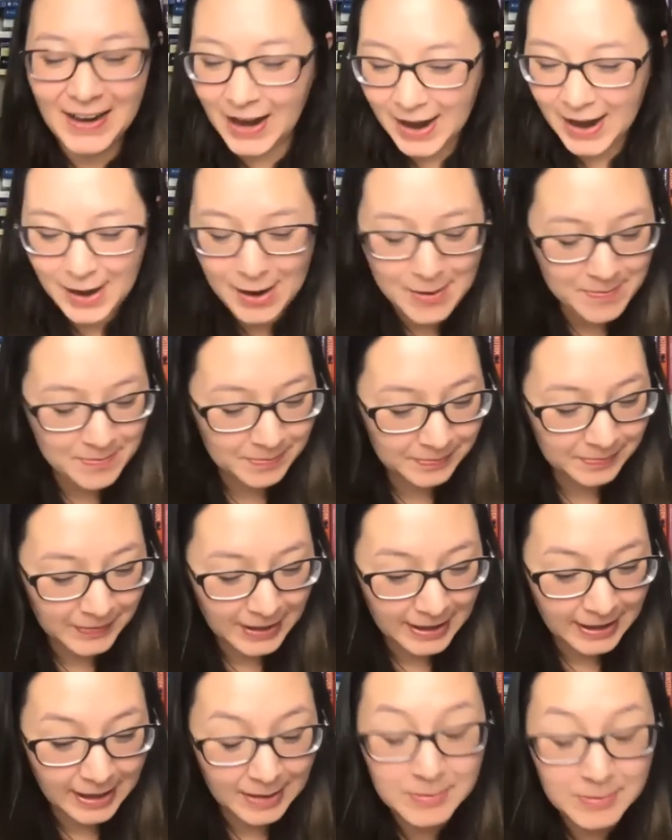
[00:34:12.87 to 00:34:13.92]
Um,
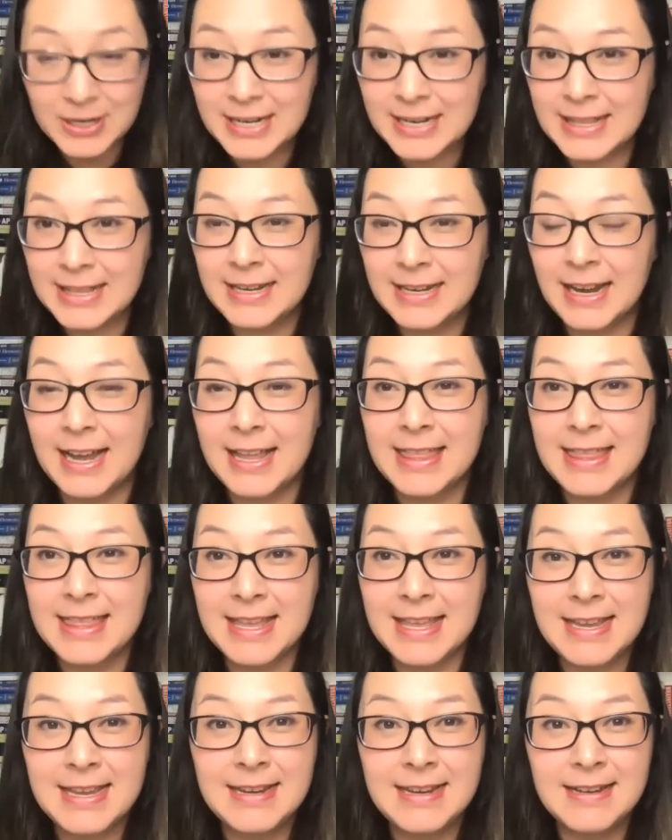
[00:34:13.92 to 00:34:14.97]
I'm trying to think. I
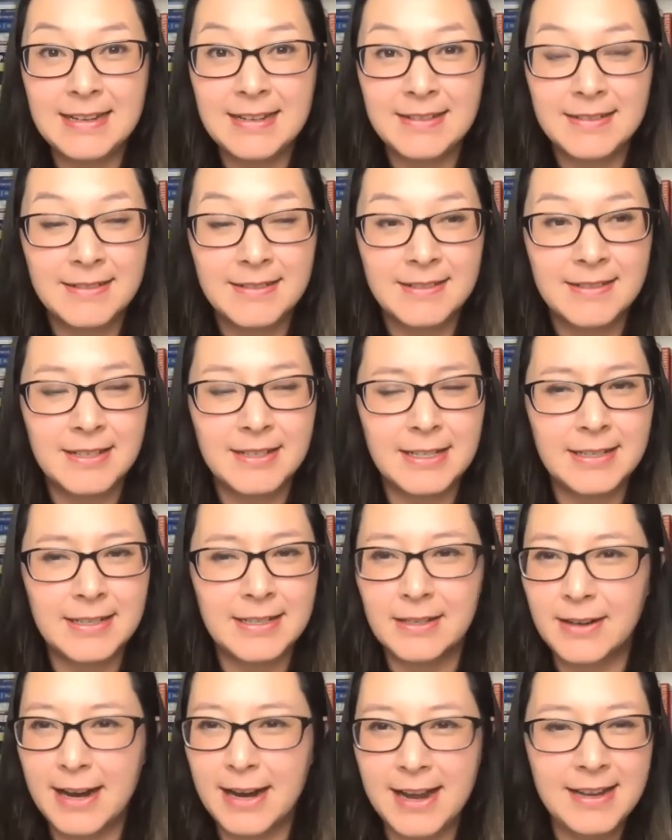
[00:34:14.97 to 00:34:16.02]
think, is
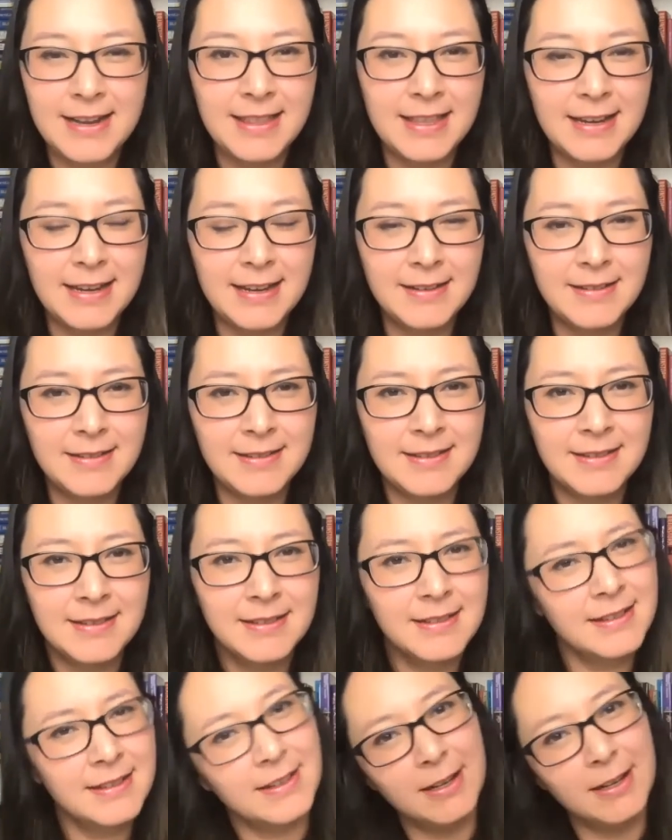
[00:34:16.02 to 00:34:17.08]
there anything else?
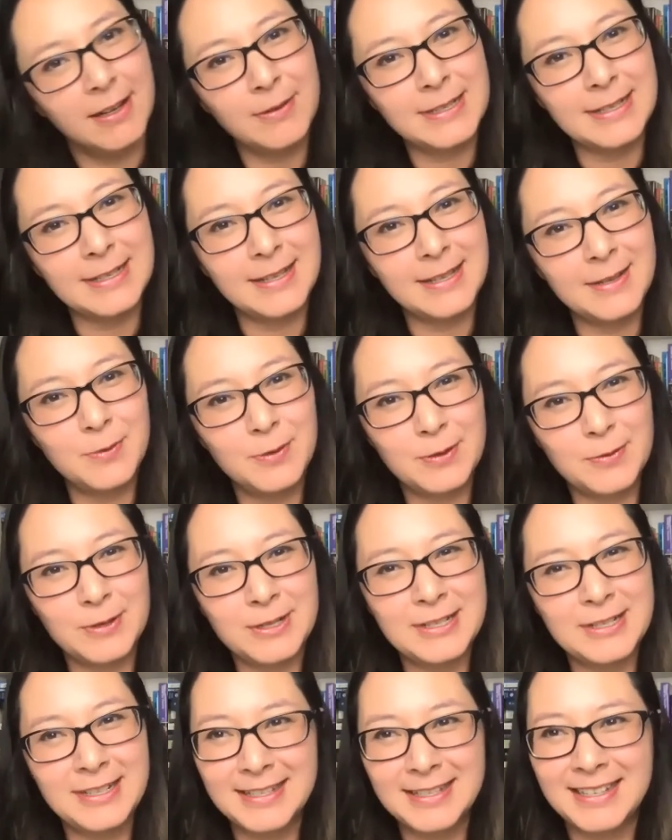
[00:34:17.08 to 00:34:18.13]
Otherwise, I think we're, we're
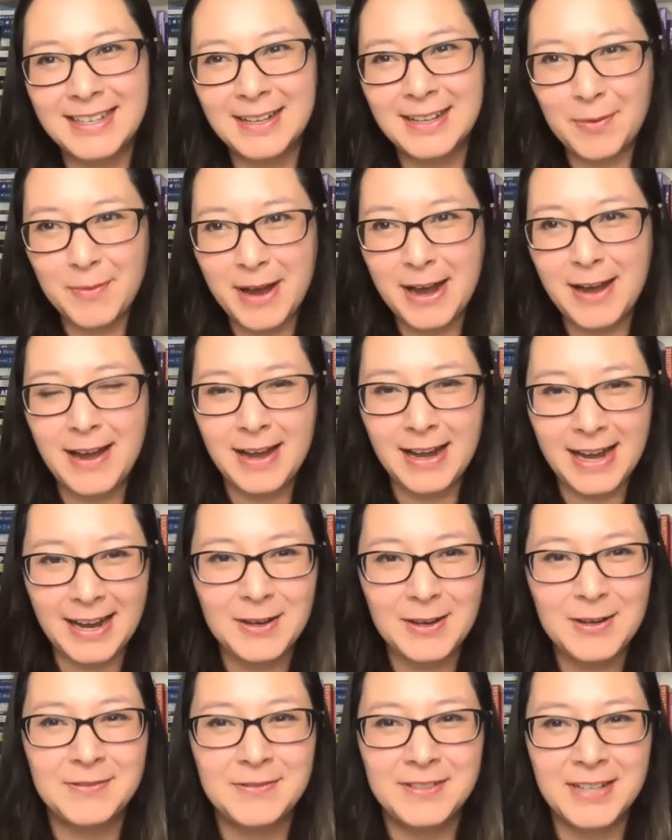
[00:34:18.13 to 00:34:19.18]
just about
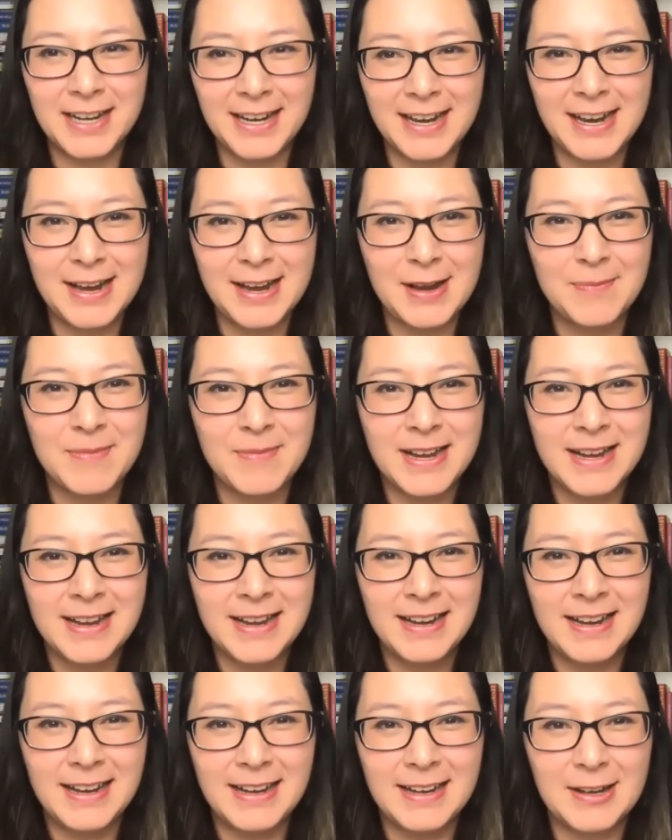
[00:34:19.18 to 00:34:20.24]
out of time.
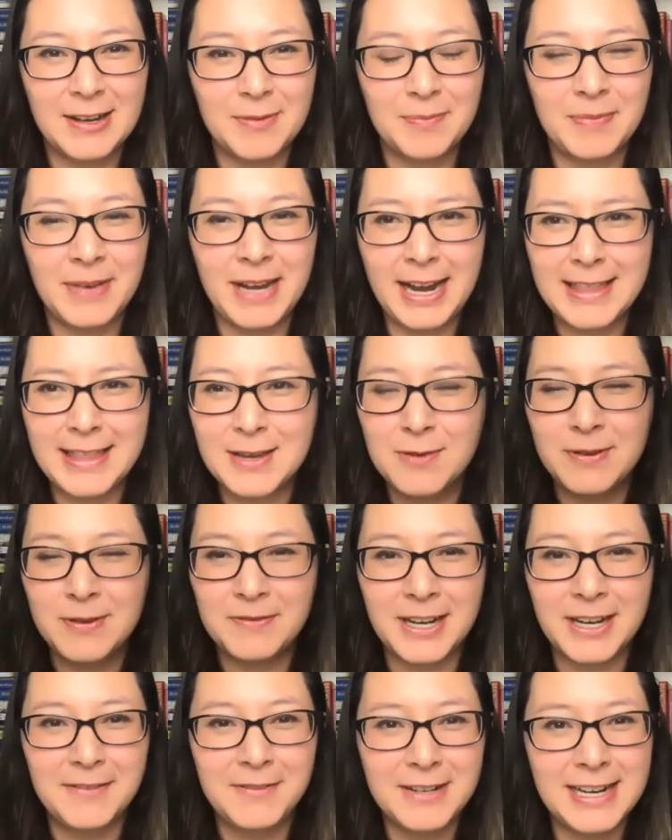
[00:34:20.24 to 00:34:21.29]
Um, but I think we've
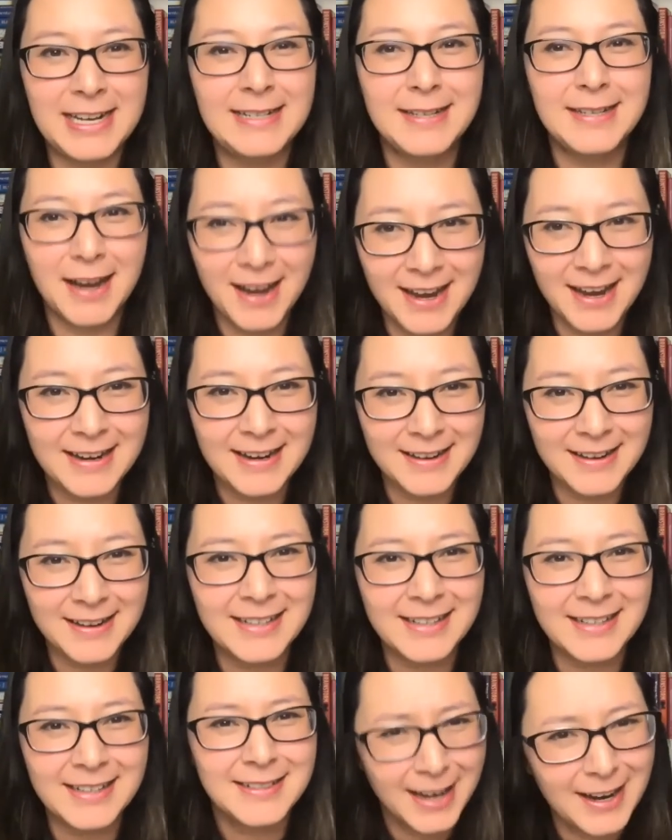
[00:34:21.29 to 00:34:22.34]
covered a ton, a
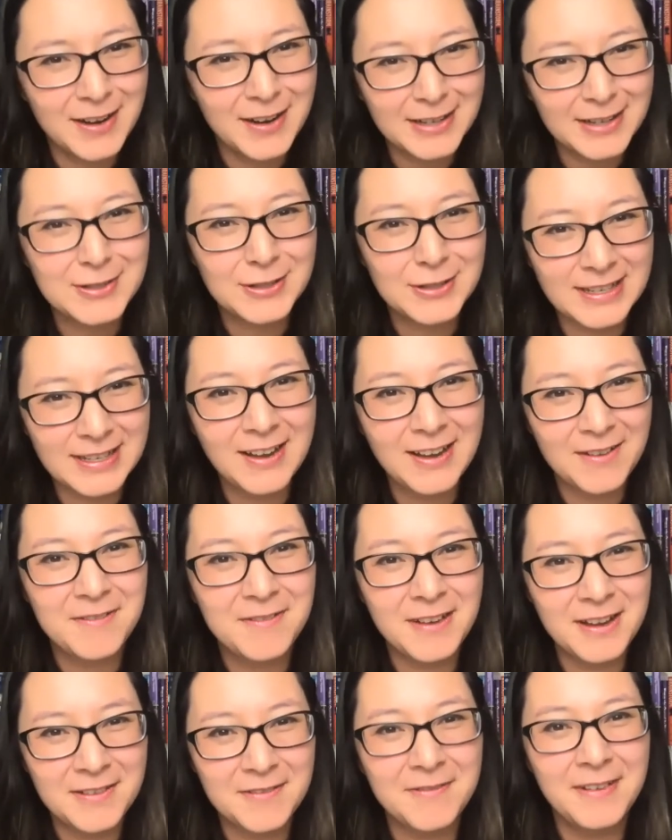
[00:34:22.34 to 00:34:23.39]
ton actually,
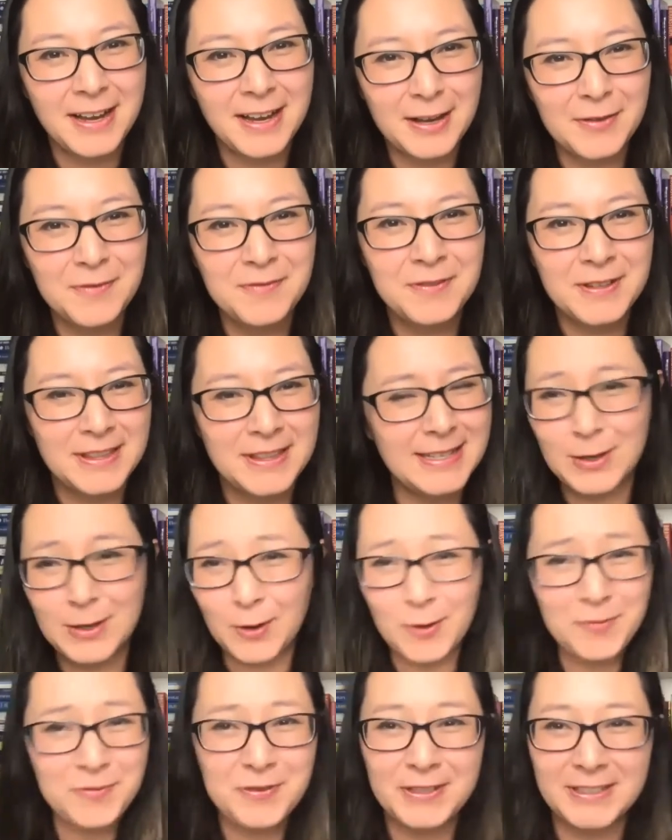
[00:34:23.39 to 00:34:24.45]
of, of helpful things,
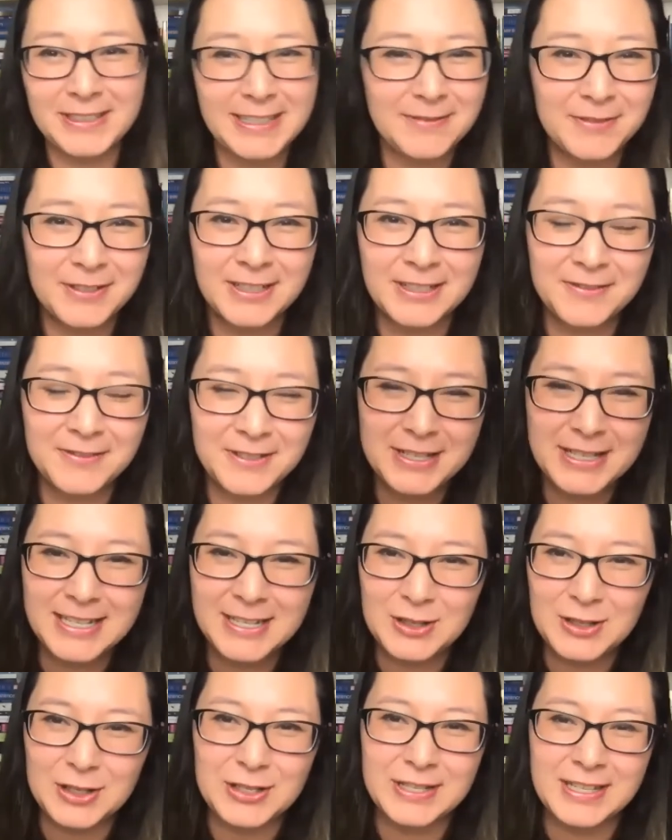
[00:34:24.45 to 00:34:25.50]
hopefully, for, for
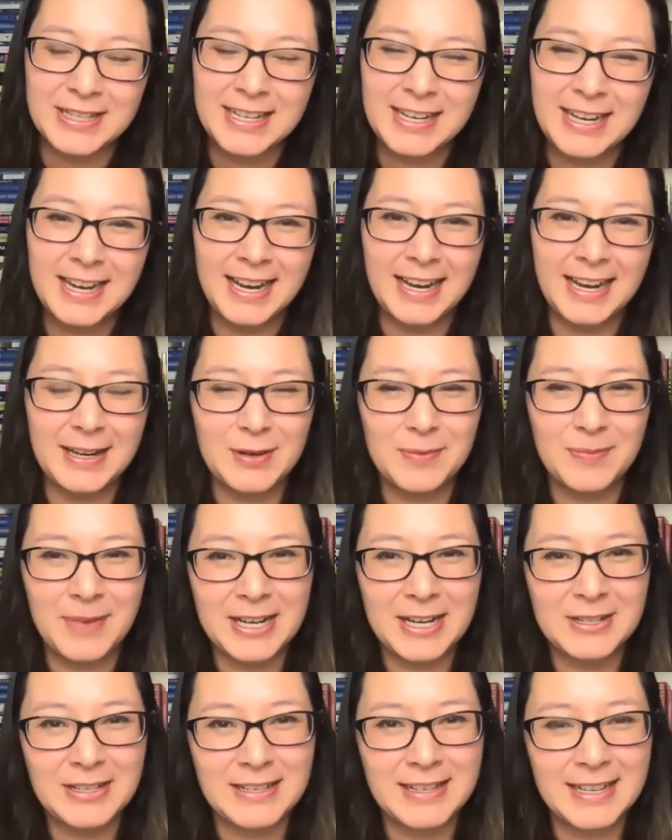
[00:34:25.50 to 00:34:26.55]
teachers. I can
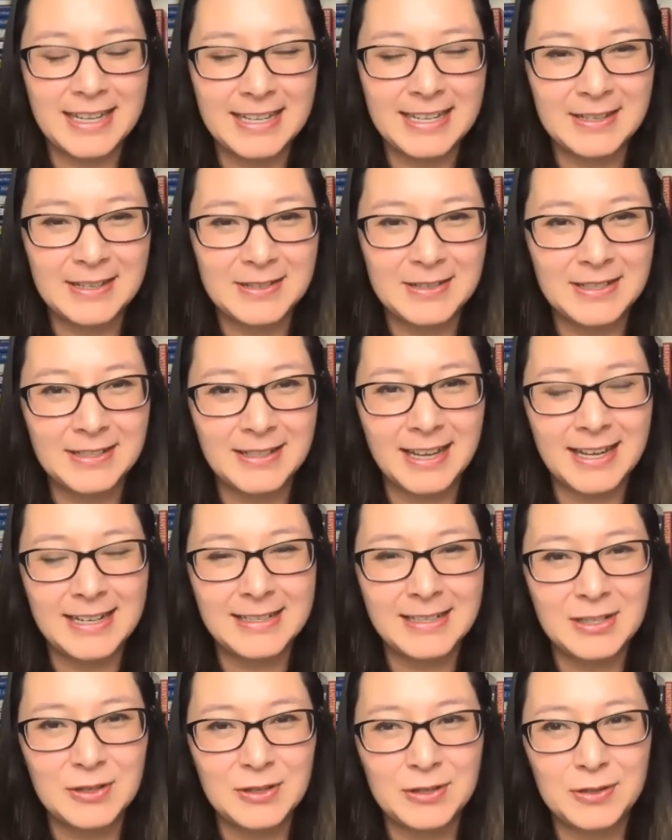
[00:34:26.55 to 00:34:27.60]
imagine that there's a lot of
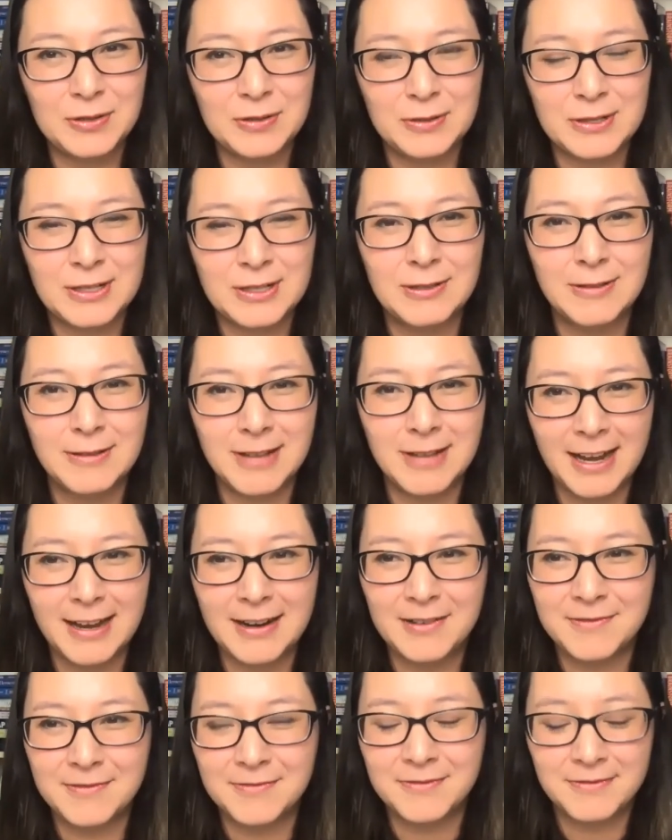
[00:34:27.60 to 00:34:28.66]
teachers who learned a lot
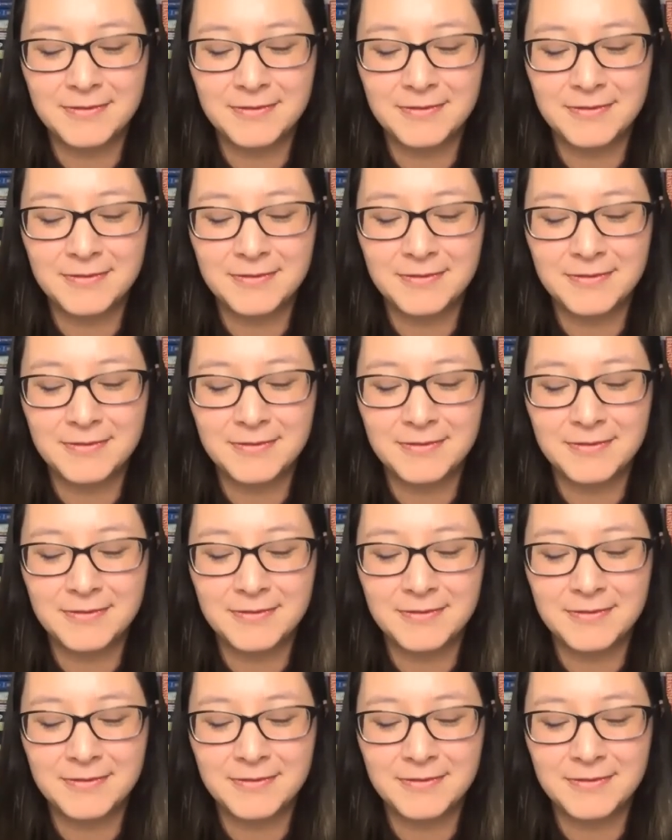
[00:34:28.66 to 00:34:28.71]
of